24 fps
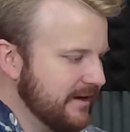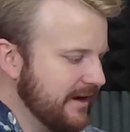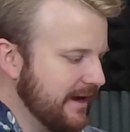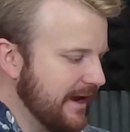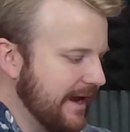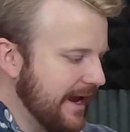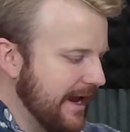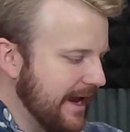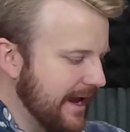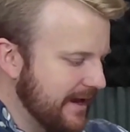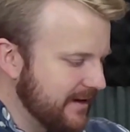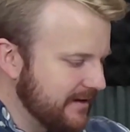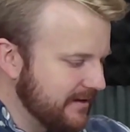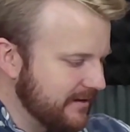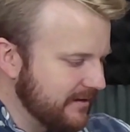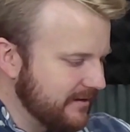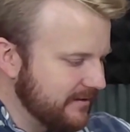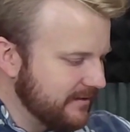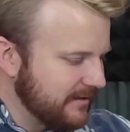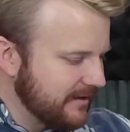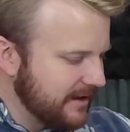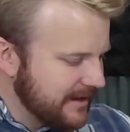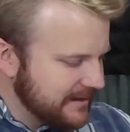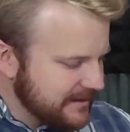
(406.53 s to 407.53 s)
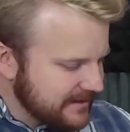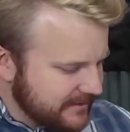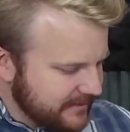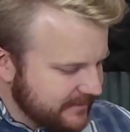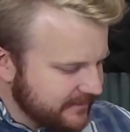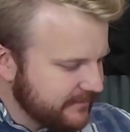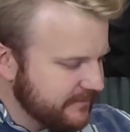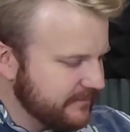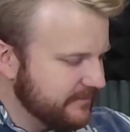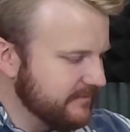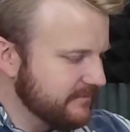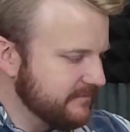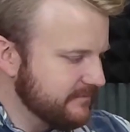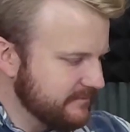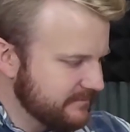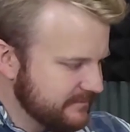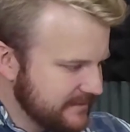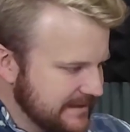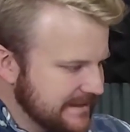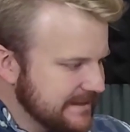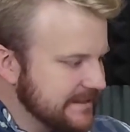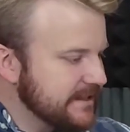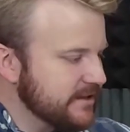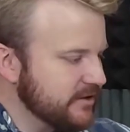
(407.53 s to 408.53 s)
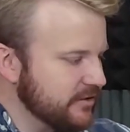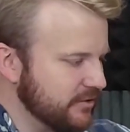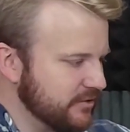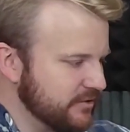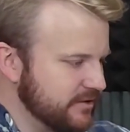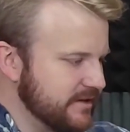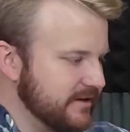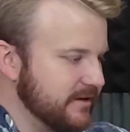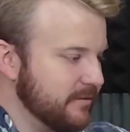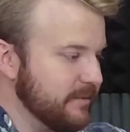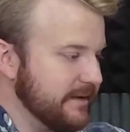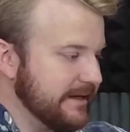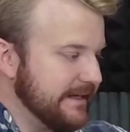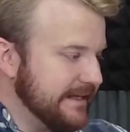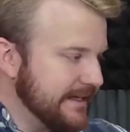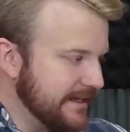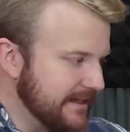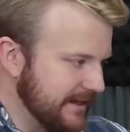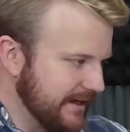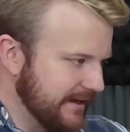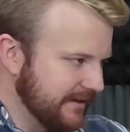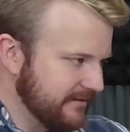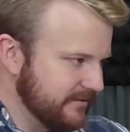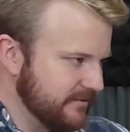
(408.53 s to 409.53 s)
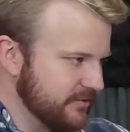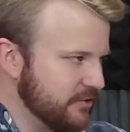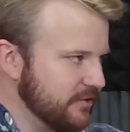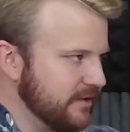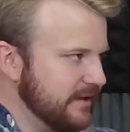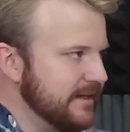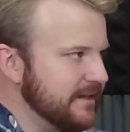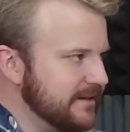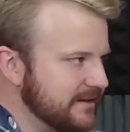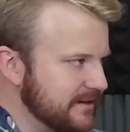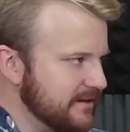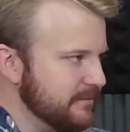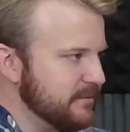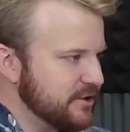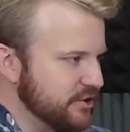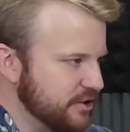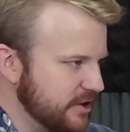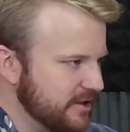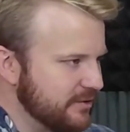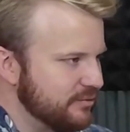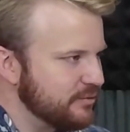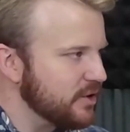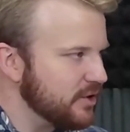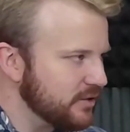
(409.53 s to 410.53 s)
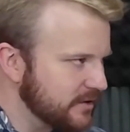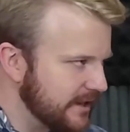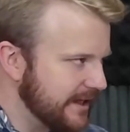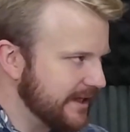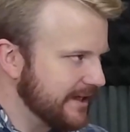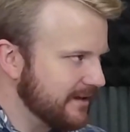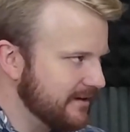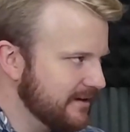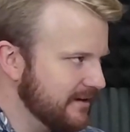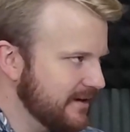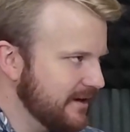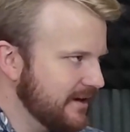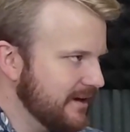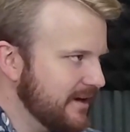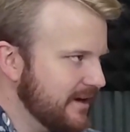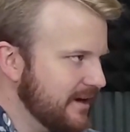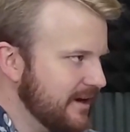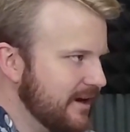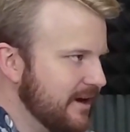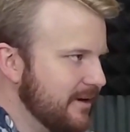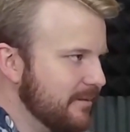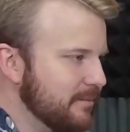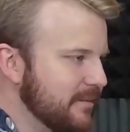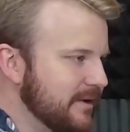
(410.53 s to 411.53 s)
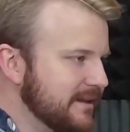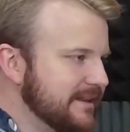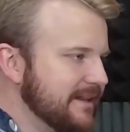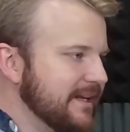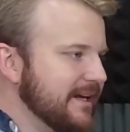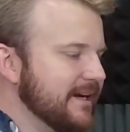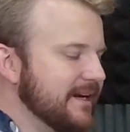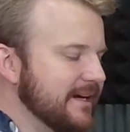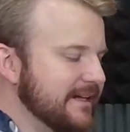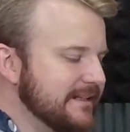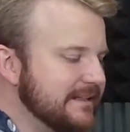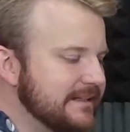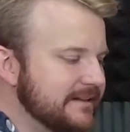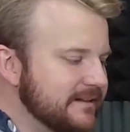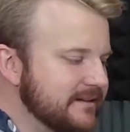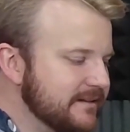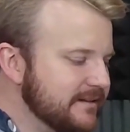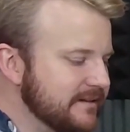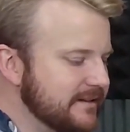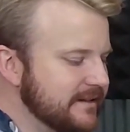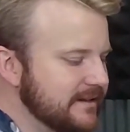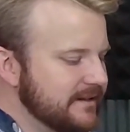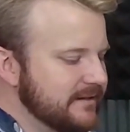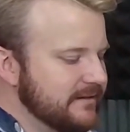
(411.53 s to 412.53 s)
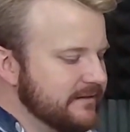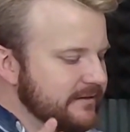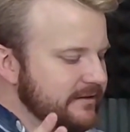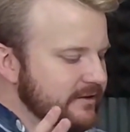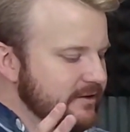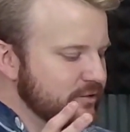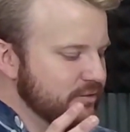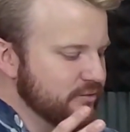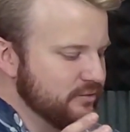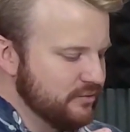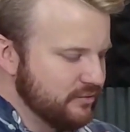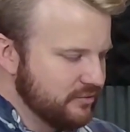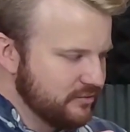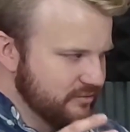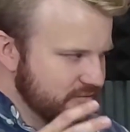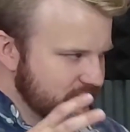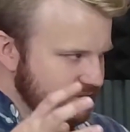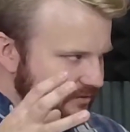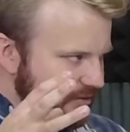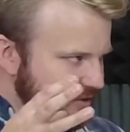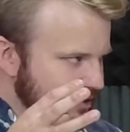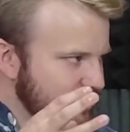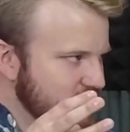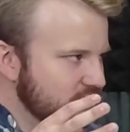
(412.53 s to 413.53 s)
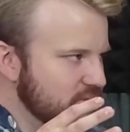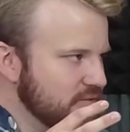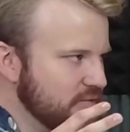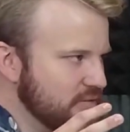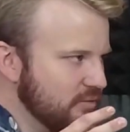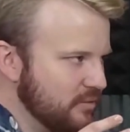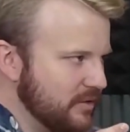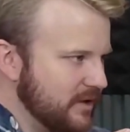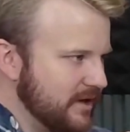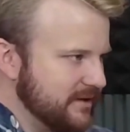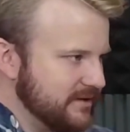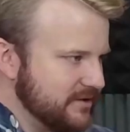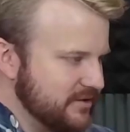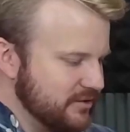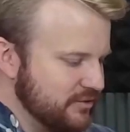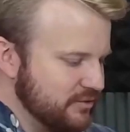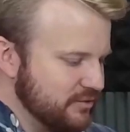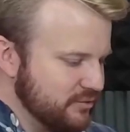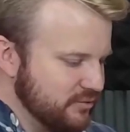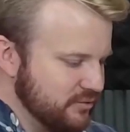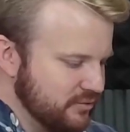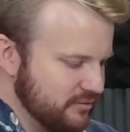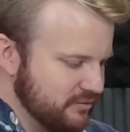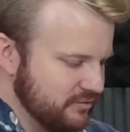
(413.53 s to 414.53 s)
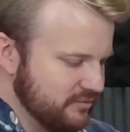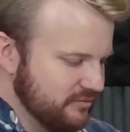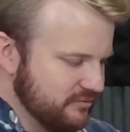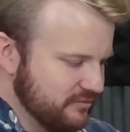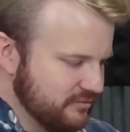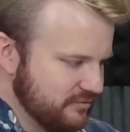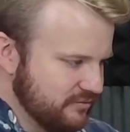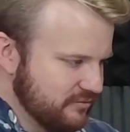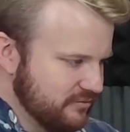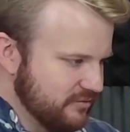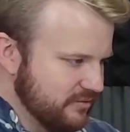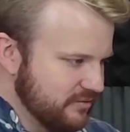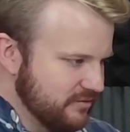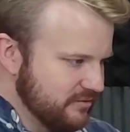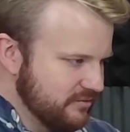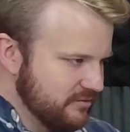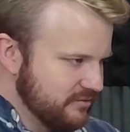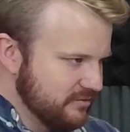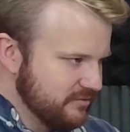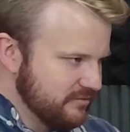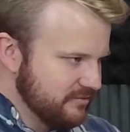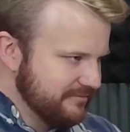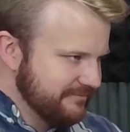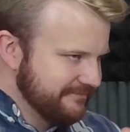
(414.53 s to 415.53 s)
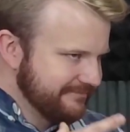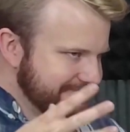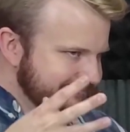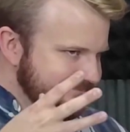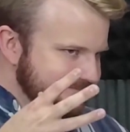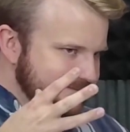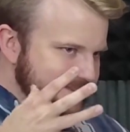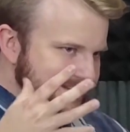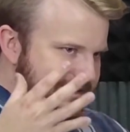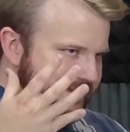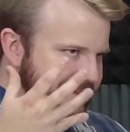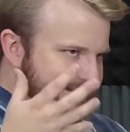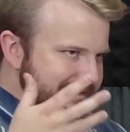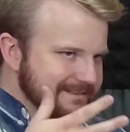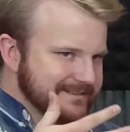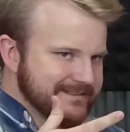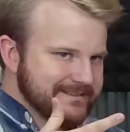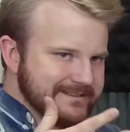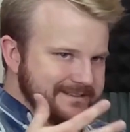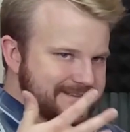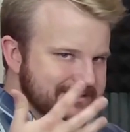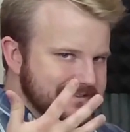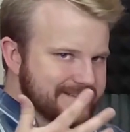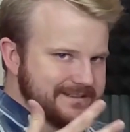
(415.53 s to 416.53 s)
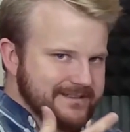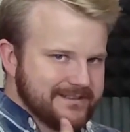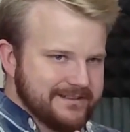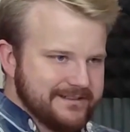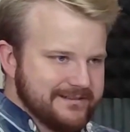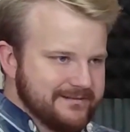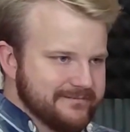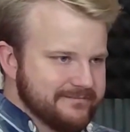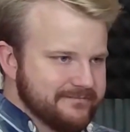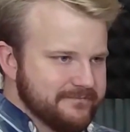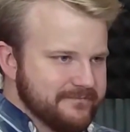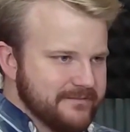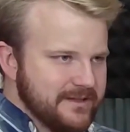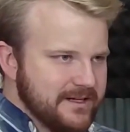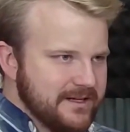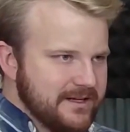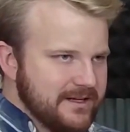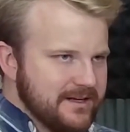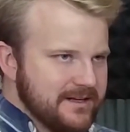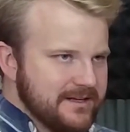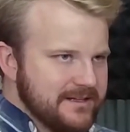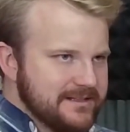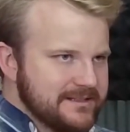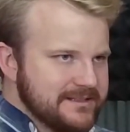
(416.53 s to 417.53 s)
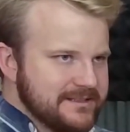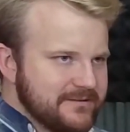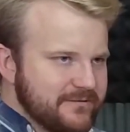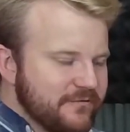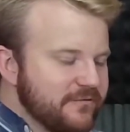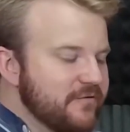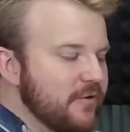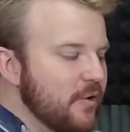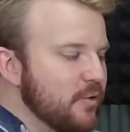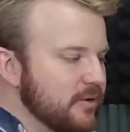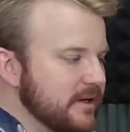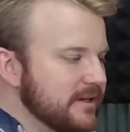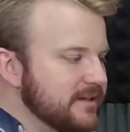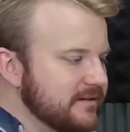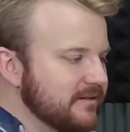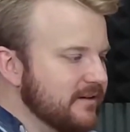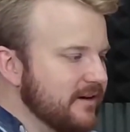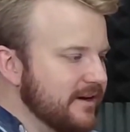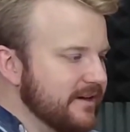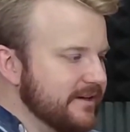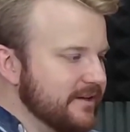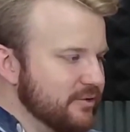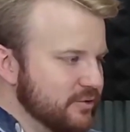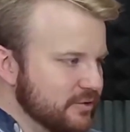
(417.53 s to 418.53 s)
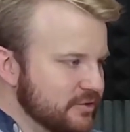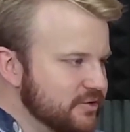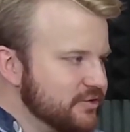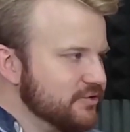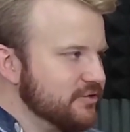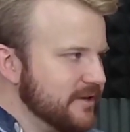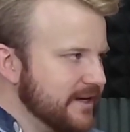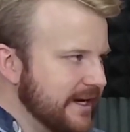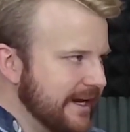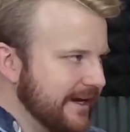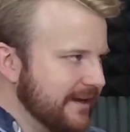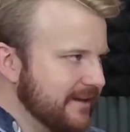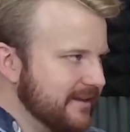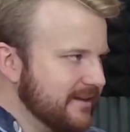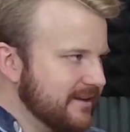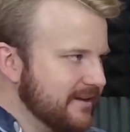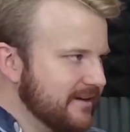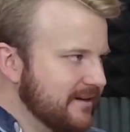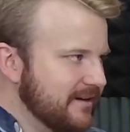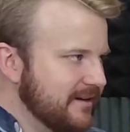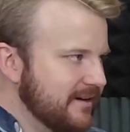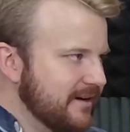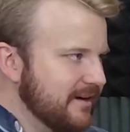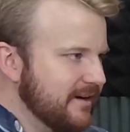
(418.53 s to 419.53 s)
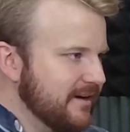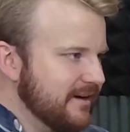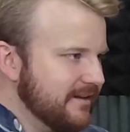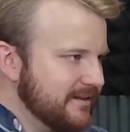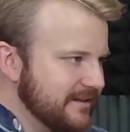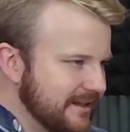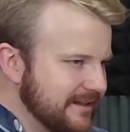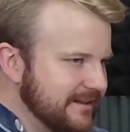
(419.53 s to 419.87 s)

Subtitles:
at lots of skills in the beginning to get the machine rolling. But then ideally you want to, I guess, focus on your strength that